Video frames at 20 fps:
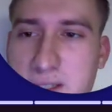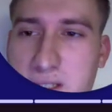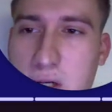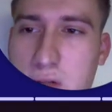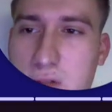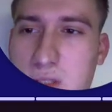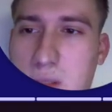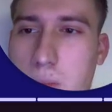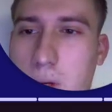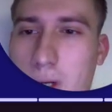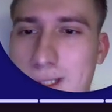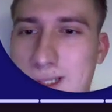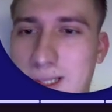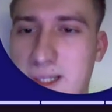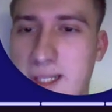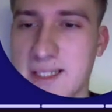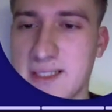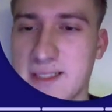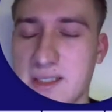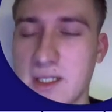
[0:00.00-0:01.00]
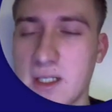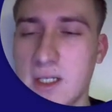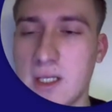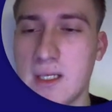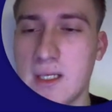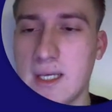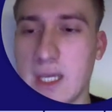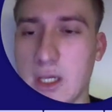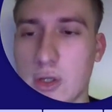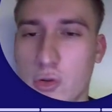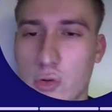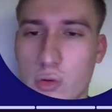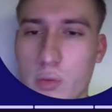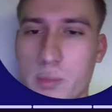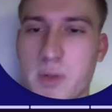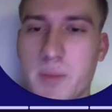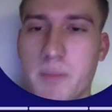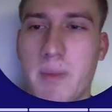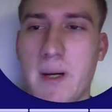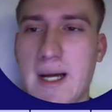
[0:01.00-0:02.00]
out the bottlenecks and
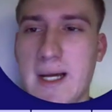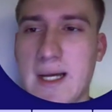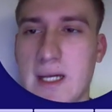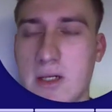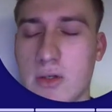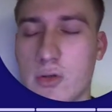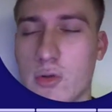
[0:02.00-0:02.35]
group by